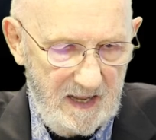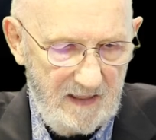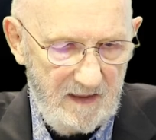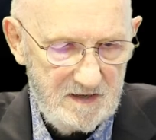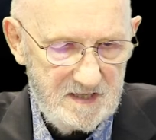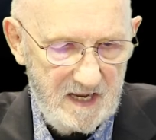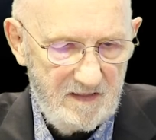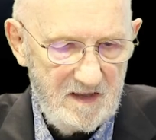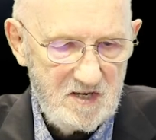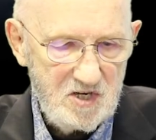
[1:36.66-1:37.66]
and they're saying
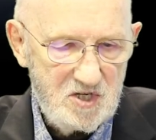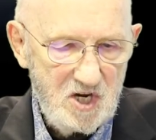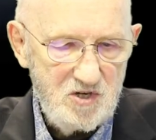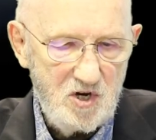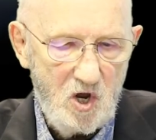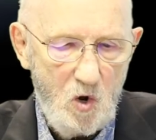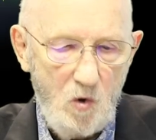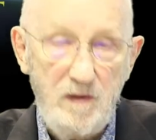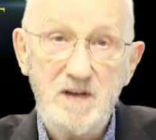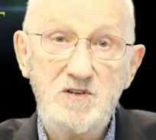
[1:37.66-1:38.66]
the decision to
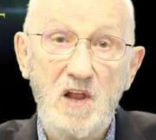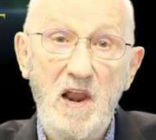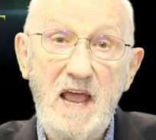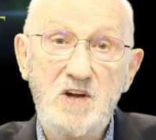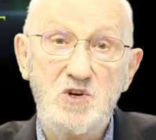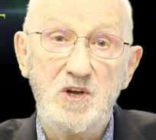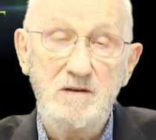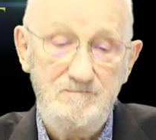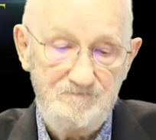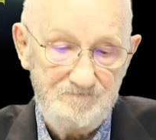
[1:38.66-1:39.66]
hold this
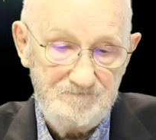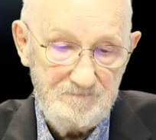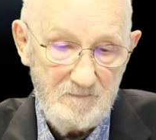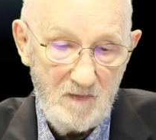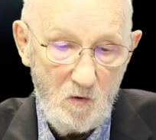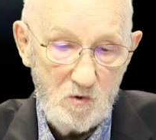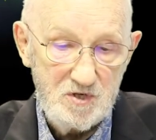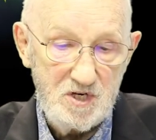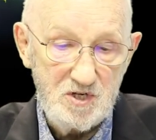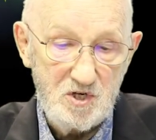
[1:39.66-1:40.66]
election
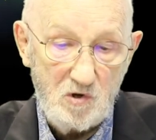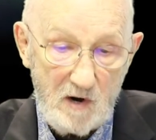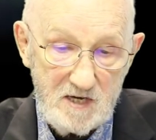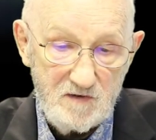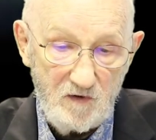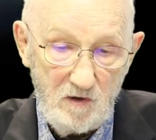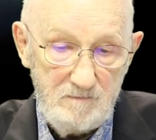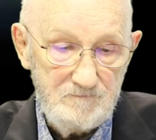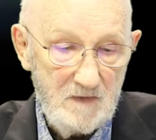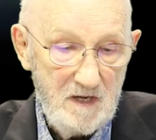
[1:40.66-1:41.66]
was disgraceful,
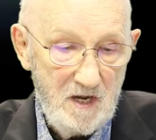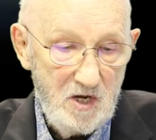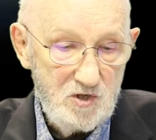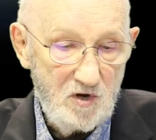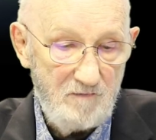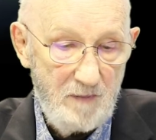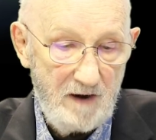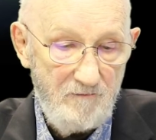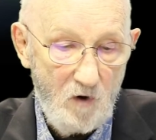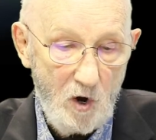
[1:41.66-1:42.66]
should have been
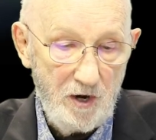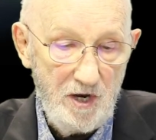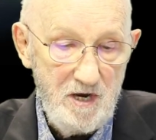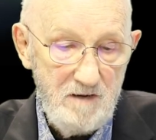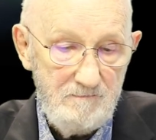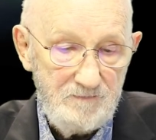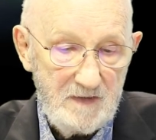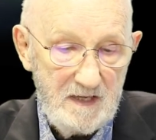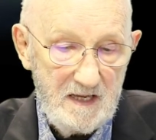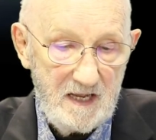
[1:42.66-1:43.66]
avoided.
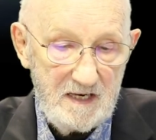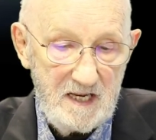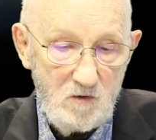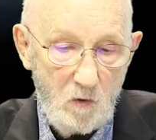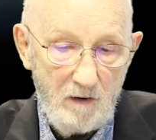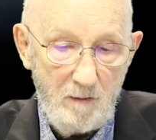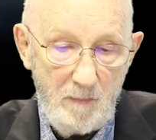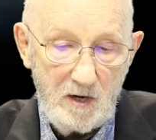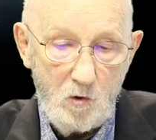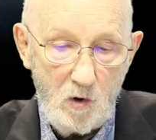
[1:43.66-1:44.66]
Indeed, one of the
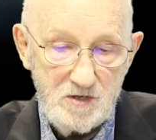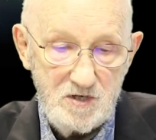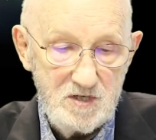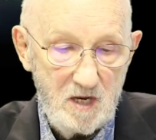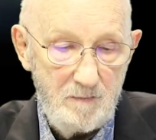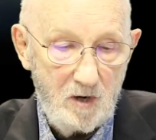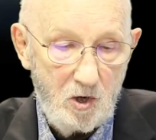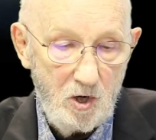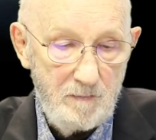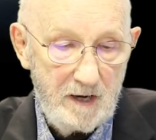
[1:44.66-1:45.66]
big questions that
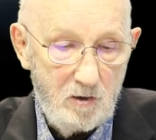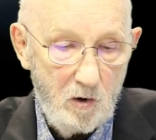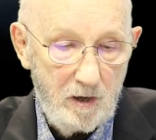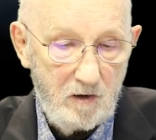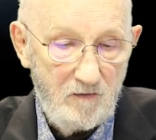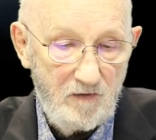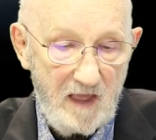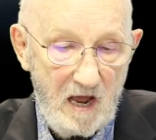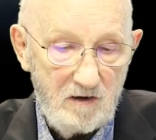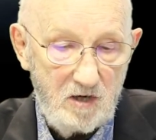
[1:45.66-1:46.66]
could be critical for
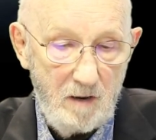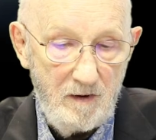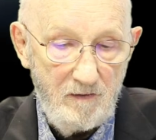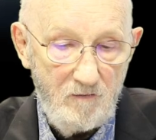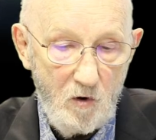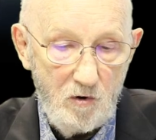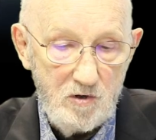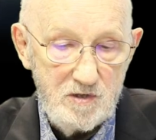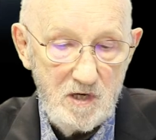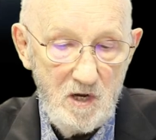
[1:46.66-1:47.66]
the outcome of the
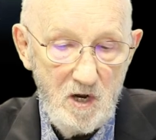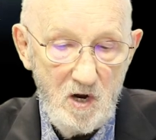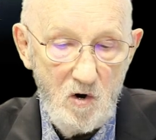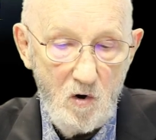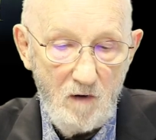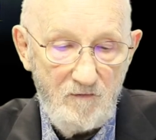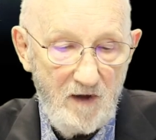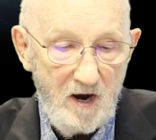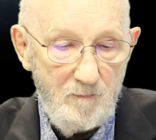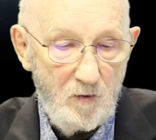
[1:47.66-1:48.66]
voters who are
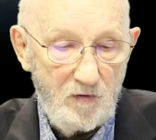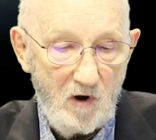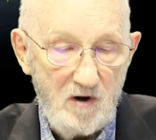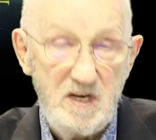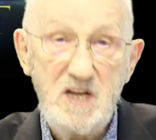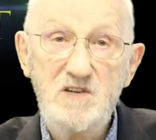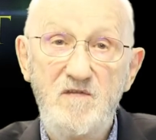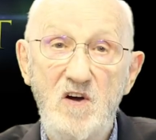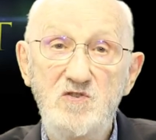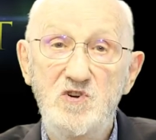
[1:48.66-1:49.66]
fed up with our
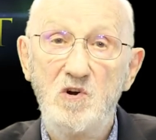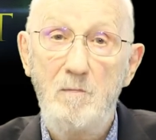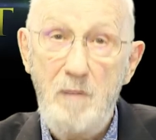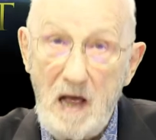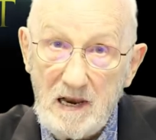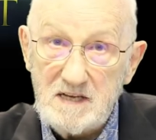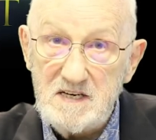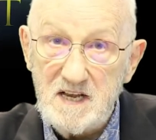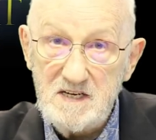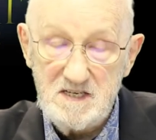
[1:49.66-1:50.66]
dysfunctional
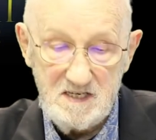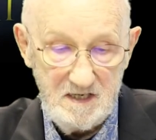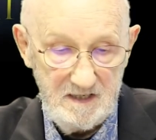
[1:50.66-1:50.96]
politics